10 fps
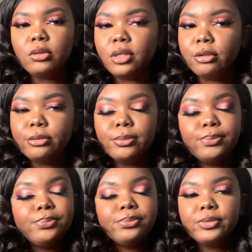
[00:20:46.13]
So,
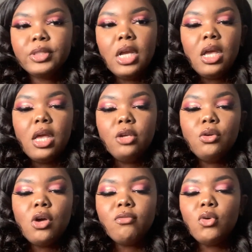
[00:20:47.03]
you
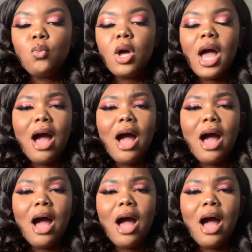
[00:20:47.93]
know, if you want, I